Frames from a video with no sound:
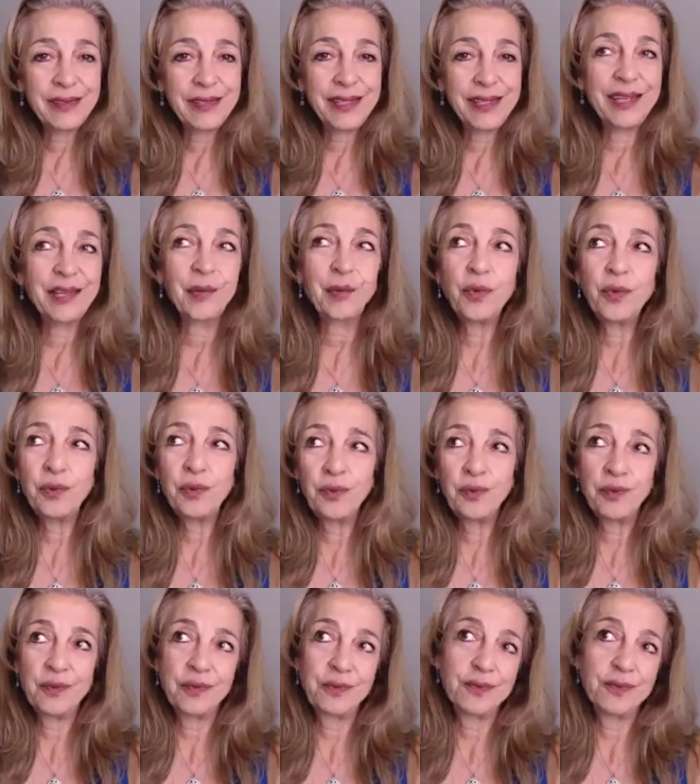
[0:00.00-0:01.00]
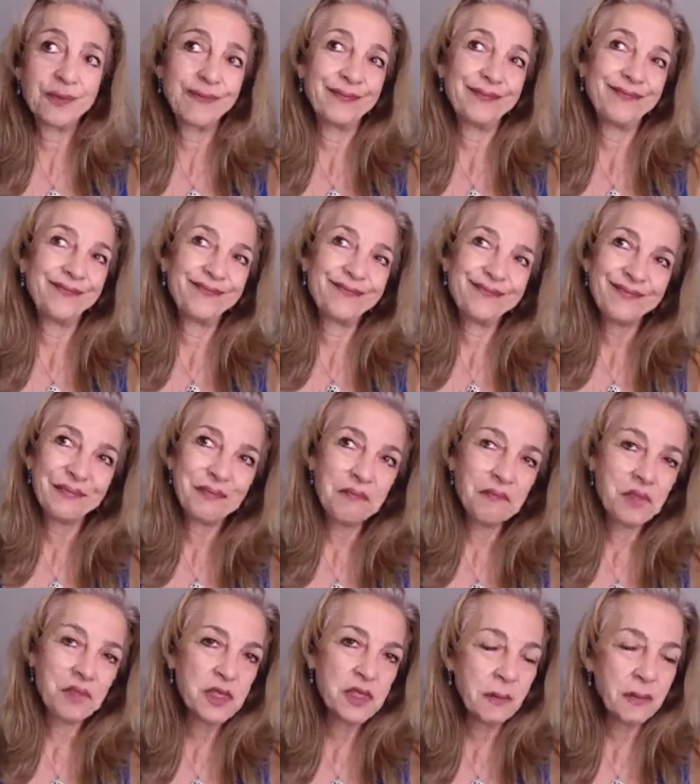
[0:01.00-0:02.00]
he
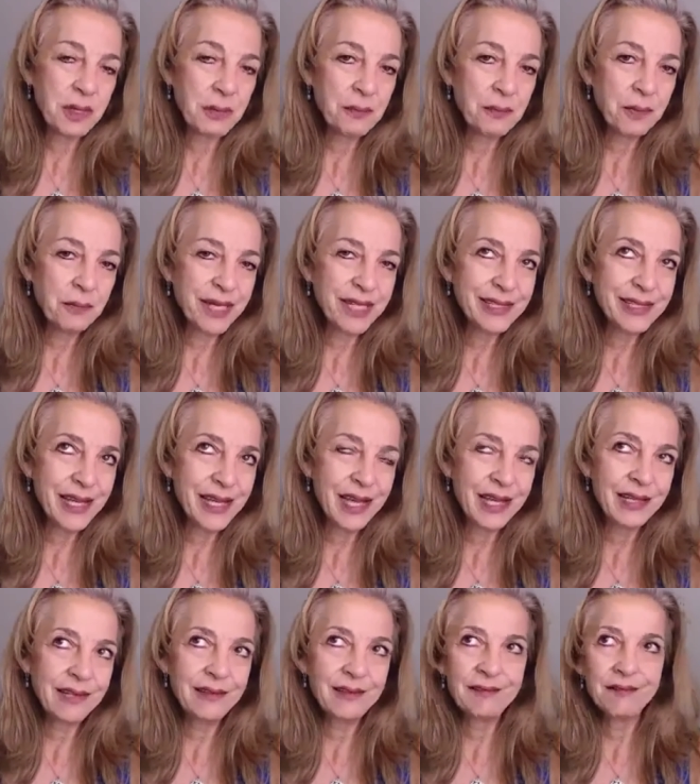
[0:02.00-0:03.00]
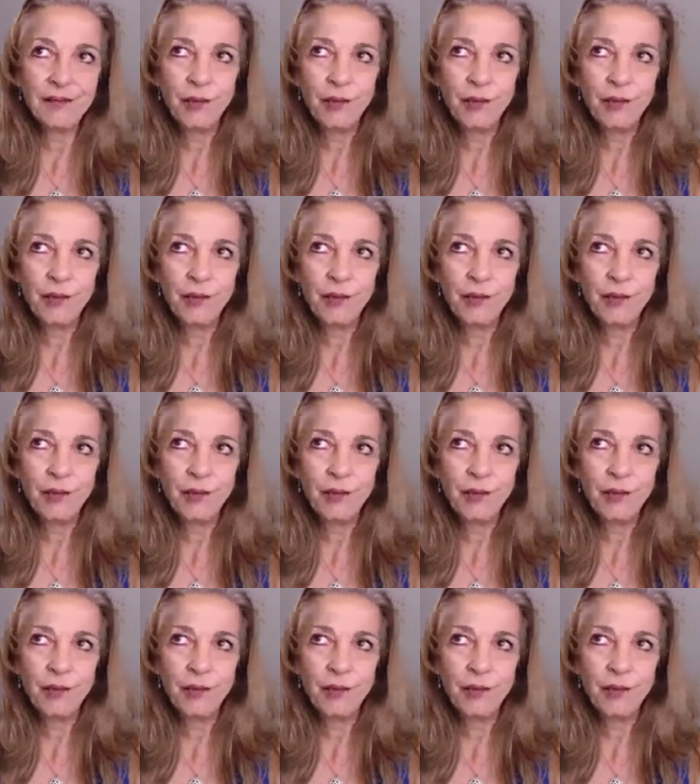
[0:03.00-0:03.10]
some people may say